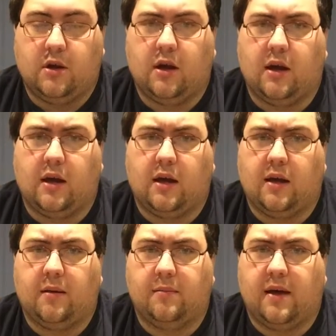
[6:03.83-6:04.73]

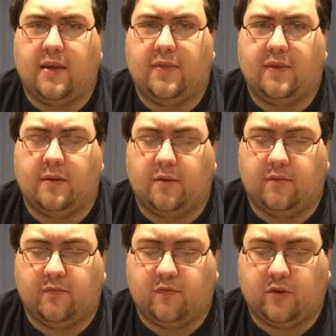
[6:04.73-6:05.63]

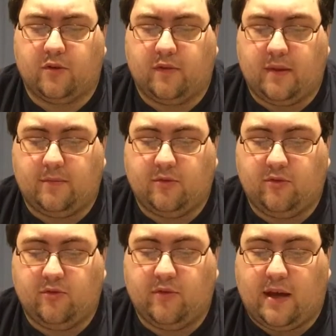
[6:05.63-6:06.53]
For them to
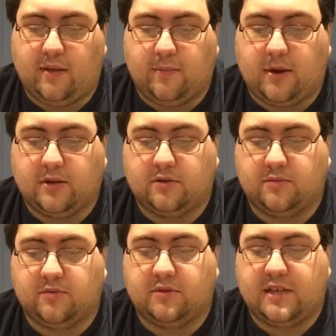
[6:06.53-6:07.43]
do that, the Boston
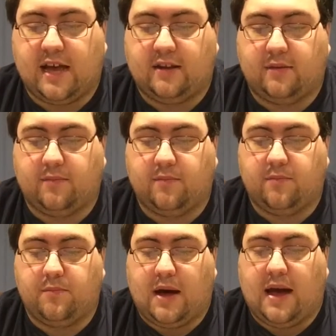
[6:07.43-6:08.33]
Bruins had to
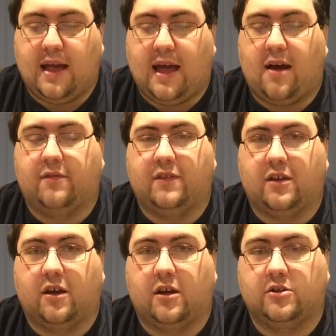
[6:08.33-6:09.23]
buy out the
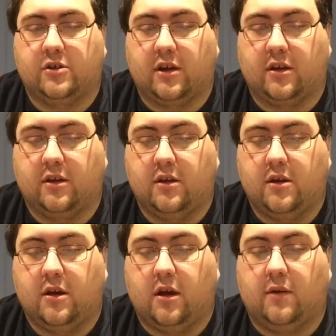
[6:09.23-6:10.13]
contract
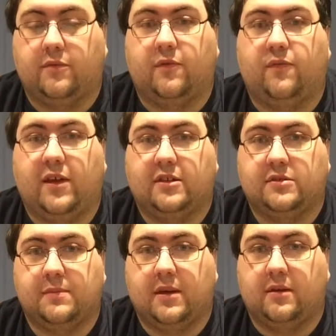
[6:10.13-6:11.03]
of
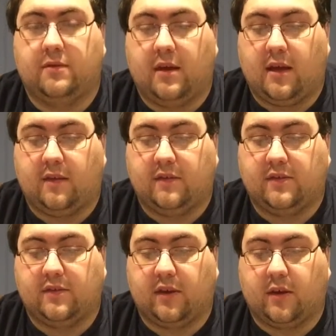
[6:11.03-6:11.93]
defenseman, and this
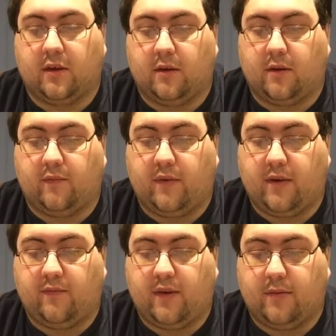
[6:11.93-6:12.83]
is like a
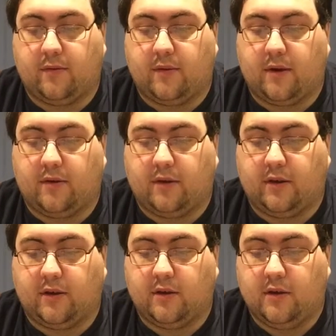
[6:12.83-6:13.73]
fan favorite around
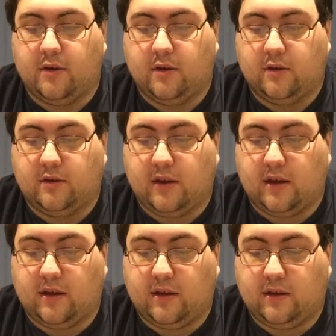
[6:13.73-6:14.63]
here,
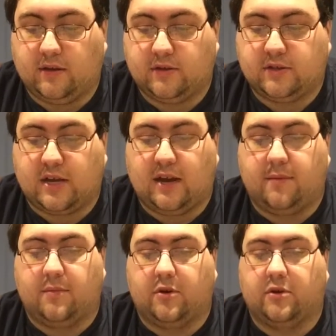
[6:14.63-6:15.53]
Danny
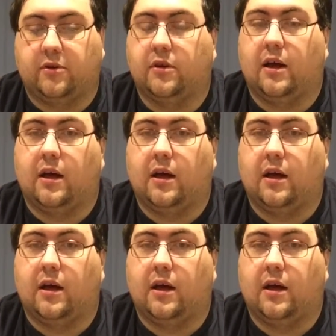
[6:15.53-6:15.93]
Steinberg.